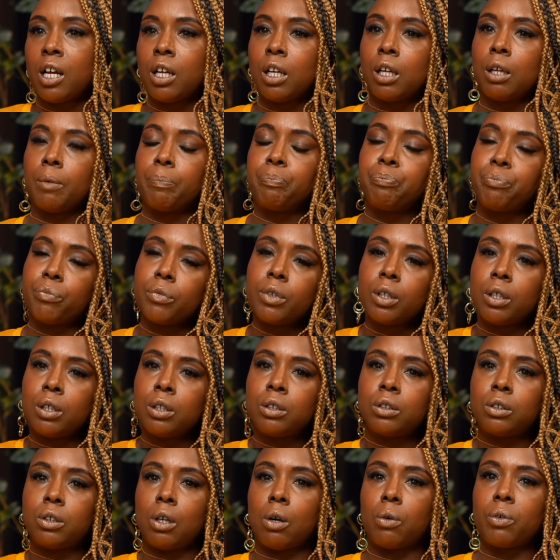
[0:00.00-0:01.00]
Yeah, yeah.
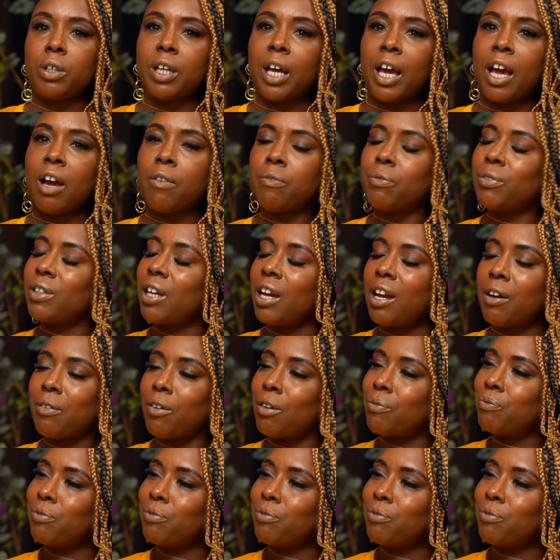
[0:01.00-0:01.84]
So yeah, I've, yeah,